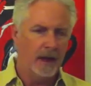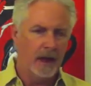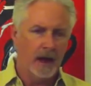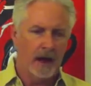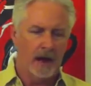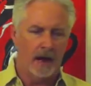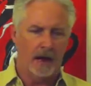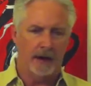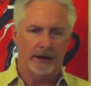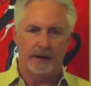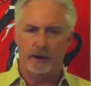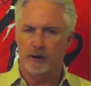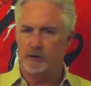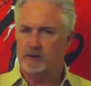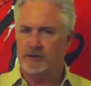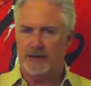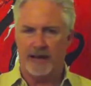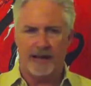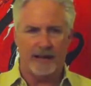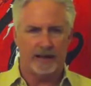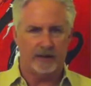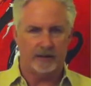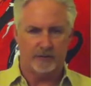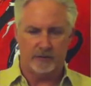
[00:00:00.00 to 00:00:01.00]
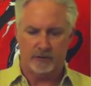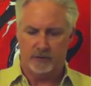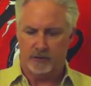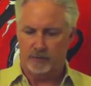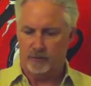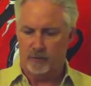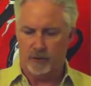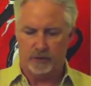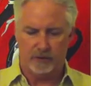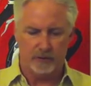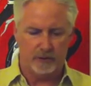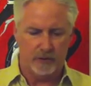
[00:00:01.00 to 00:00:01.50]
No tannins
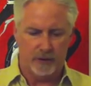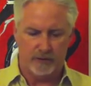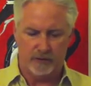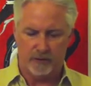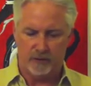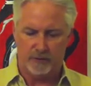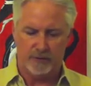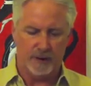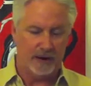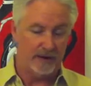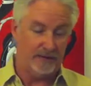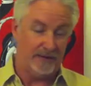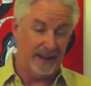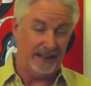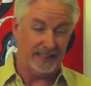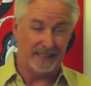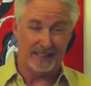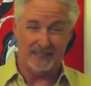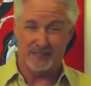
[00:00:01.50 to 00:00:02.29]
whatsoever. As a matter of fact,